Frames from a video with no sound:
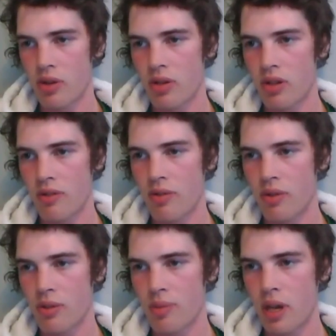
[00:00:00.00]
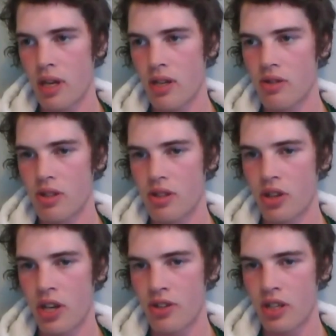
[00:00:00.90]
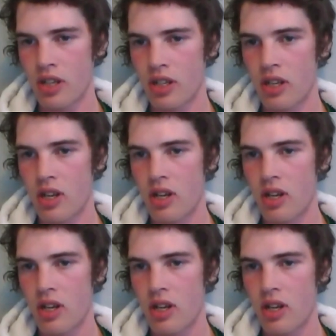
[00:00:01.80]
couldn't afford to pay interest on our debt,